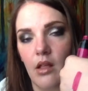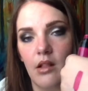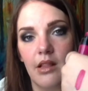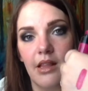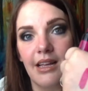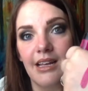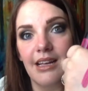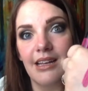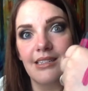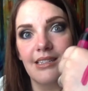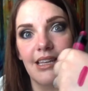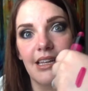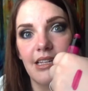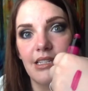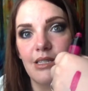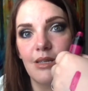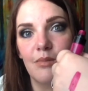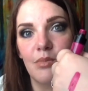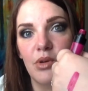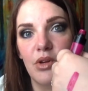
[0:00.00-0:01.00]
Like I said,
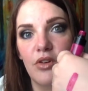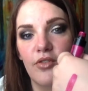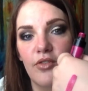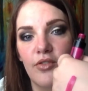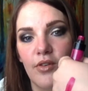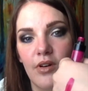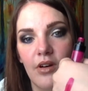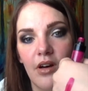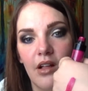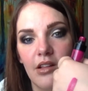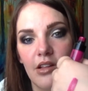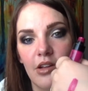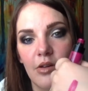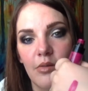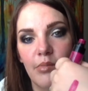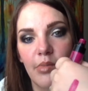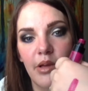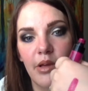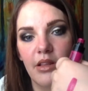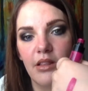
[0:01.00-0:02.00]
it's a beautiful
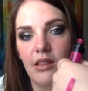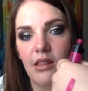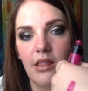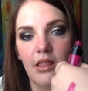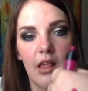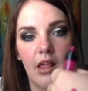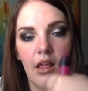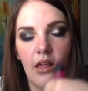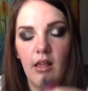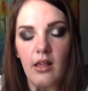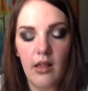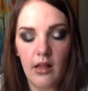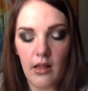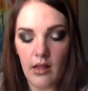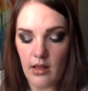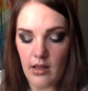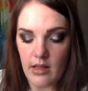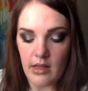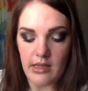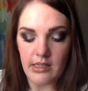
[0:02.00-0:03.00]
color, but
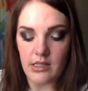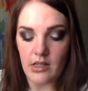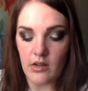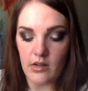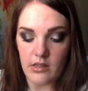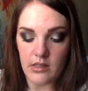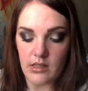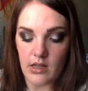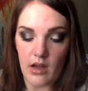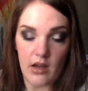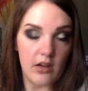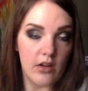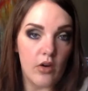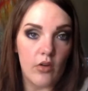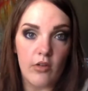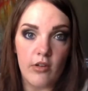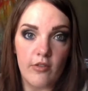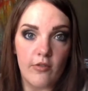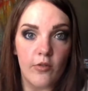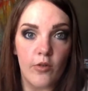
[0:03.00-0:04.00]
that's all it's got
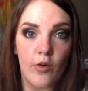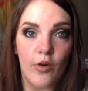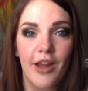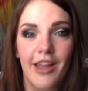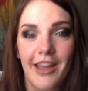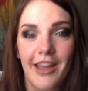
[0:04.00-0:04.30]
going for